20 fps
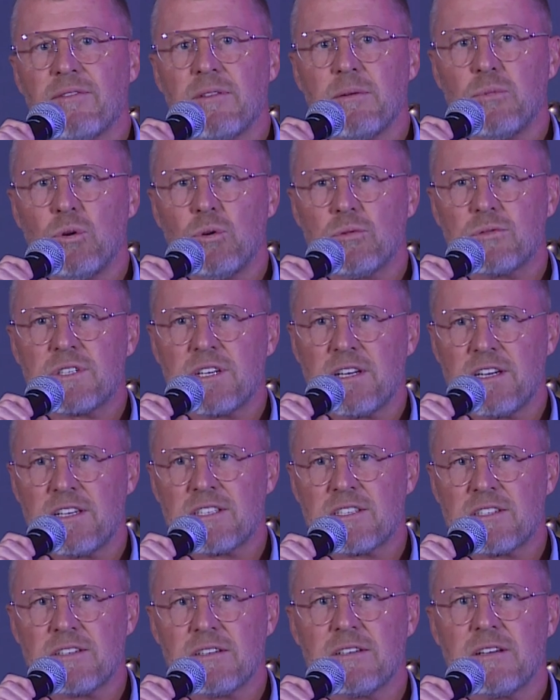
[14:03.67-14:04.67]
them all
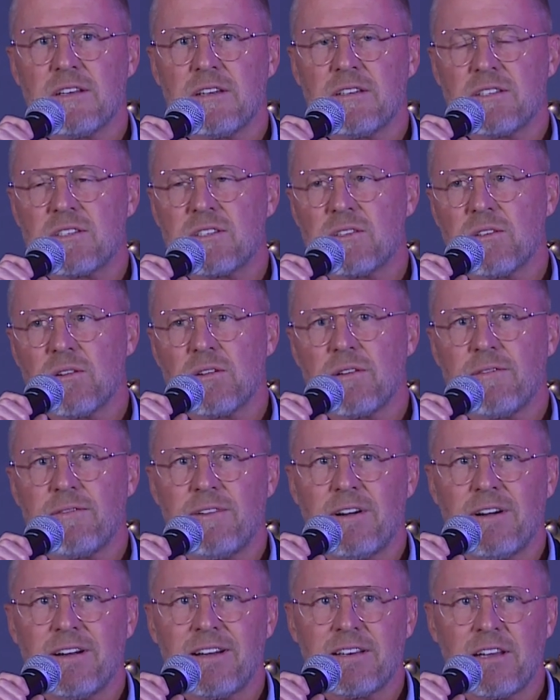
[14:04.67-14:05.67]
tested and
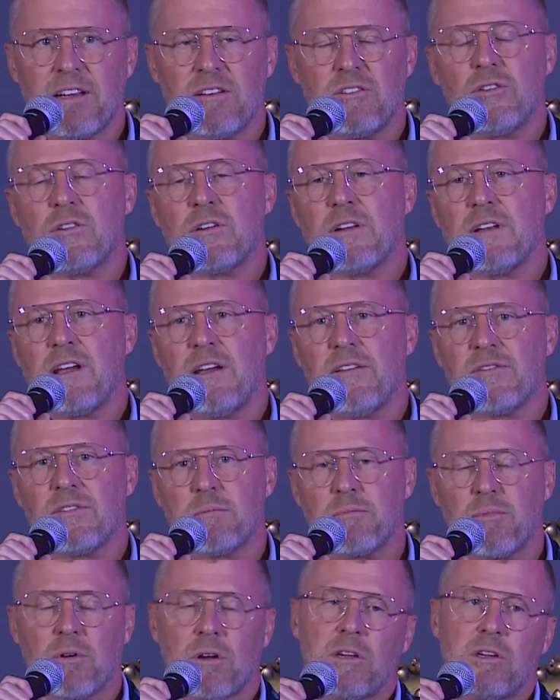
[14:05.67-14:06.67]
certified, and you can have them
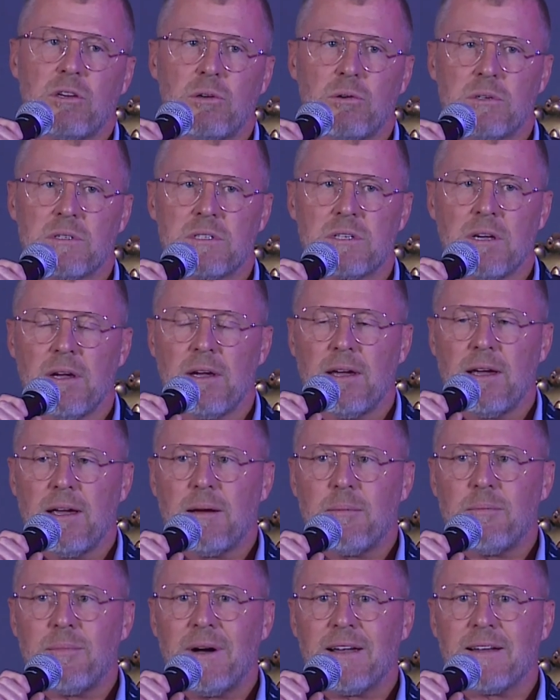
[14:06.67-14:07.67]
procured.
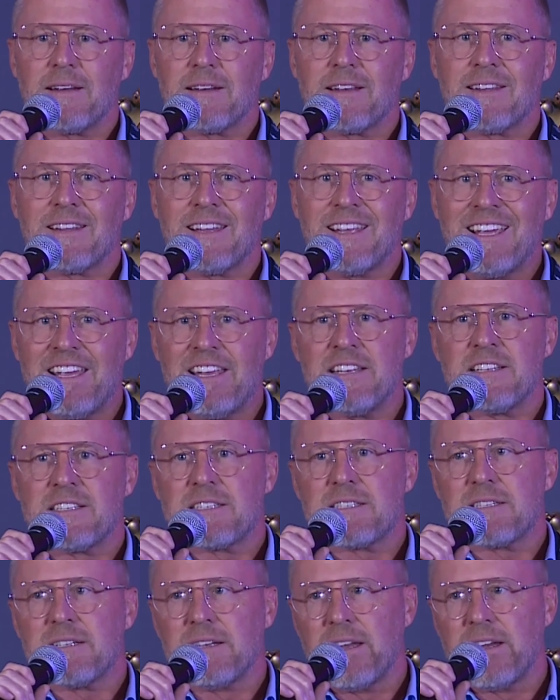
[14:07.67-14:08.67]
But the
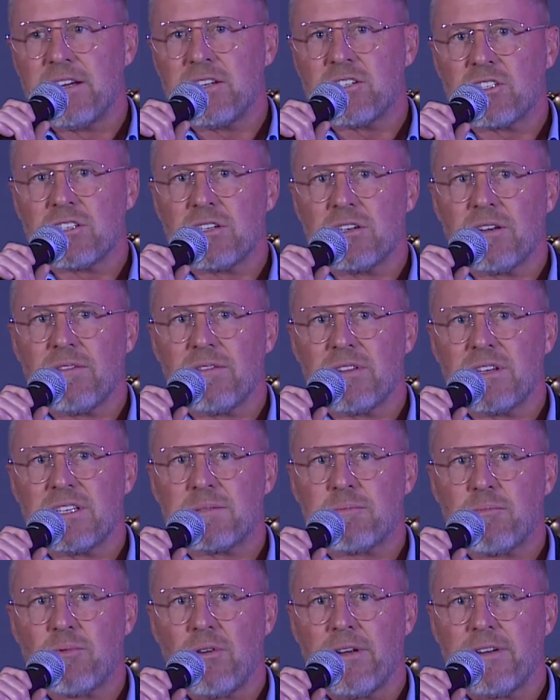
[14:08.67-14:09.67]
installation of these
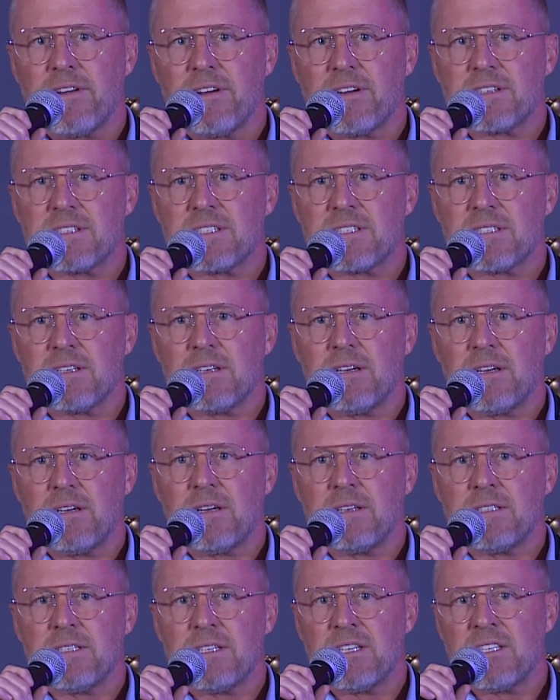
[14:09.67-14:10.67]
products
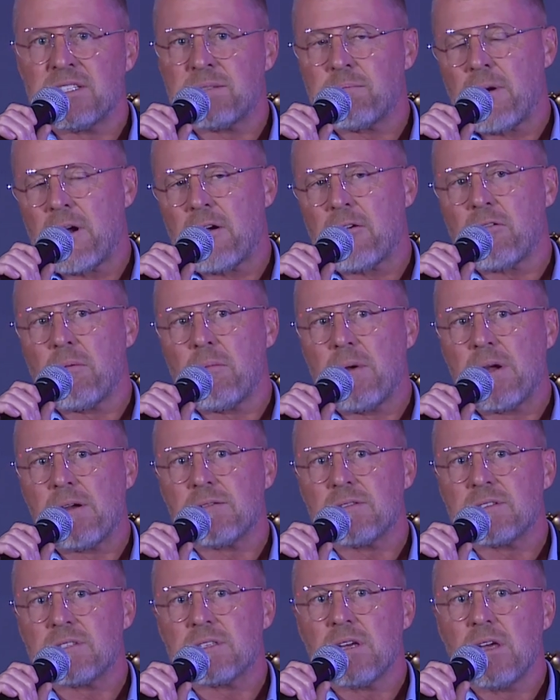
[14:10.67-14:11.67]
is
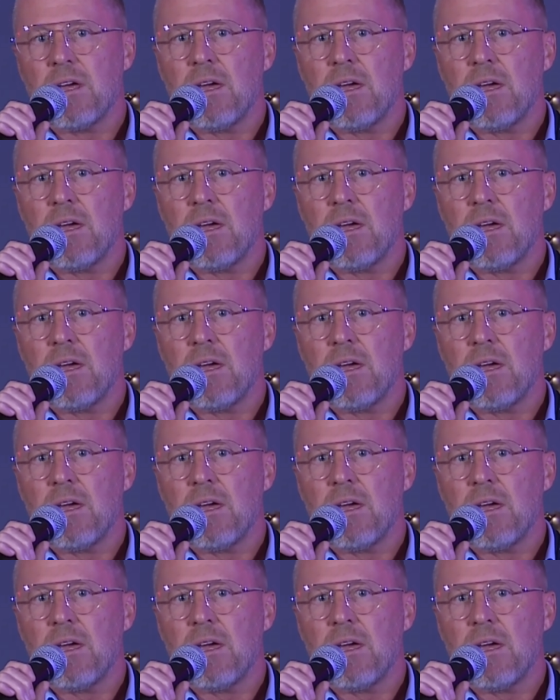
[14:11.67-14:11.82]
paramount.